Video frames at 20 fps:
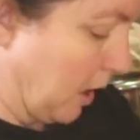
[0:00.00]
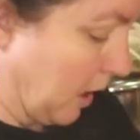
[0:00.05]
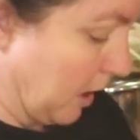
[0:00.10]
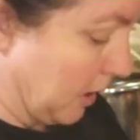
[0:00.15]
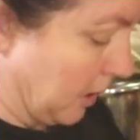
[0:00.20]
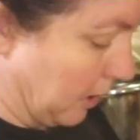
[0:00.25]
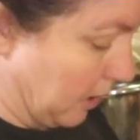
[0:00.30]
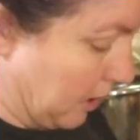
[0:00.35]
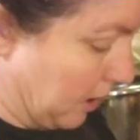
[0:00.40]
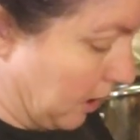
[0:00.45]

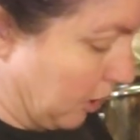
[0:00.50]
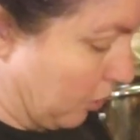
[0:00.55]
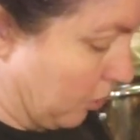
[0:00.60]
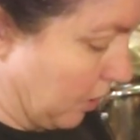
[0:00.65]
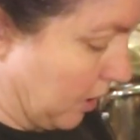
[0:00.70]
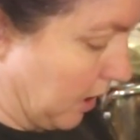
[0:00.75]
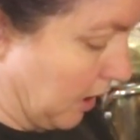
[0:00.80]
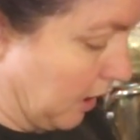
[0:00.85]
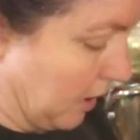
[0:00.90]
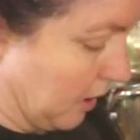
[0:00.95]
because it's
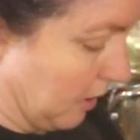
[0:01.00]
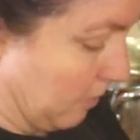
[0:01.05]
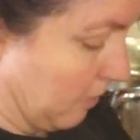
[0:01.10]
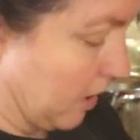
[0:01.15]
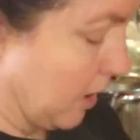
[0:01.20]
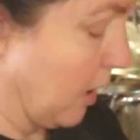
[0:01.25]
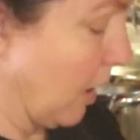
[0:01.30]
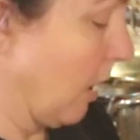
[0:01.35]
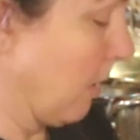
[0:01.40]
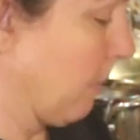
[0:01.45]
citrus season
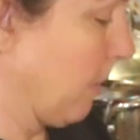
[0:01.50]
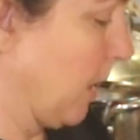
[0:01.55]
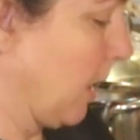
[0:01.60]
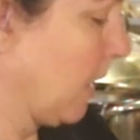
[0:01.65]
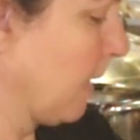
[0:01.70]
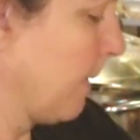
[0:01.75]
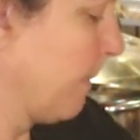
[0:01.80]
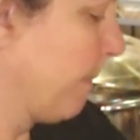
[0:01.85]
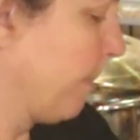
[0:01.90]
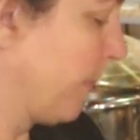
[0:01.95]
is
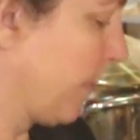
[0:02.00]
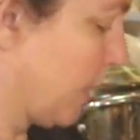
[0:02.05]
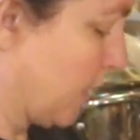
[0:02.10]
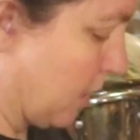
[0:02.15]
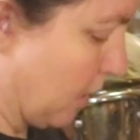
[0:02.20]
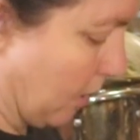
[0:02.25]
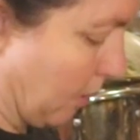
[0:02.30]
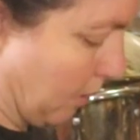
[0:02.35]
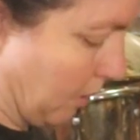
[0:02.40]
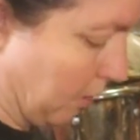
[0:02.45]
coming.
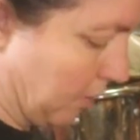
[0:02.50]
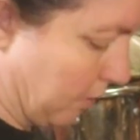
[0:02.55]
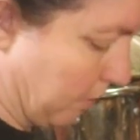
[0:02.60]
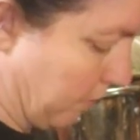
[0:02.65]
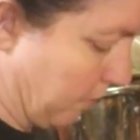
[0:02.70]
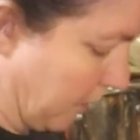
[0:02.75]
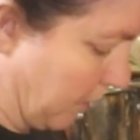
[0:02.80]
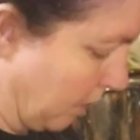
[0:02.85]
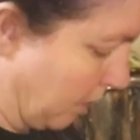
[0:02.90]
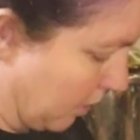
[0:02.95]
So
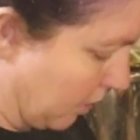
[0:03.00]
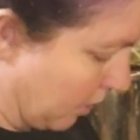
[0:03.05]
when you